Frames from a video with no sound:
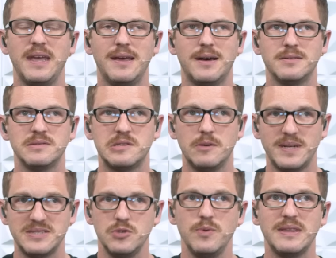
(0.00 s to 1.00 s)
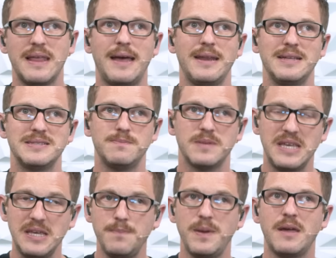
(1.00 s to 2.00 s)
And so by doing that, it's
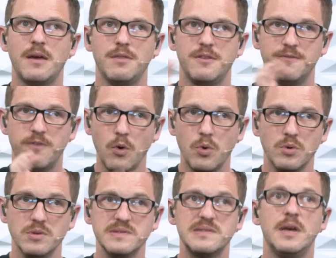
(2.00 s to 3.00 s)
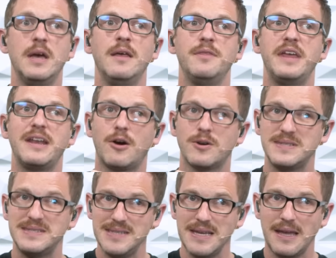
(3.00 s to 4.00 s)
keeping the vocals that are
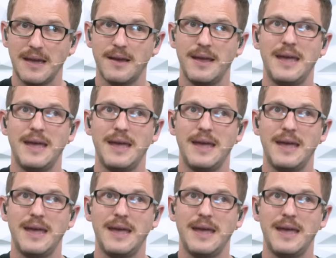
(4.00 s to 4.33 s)
singing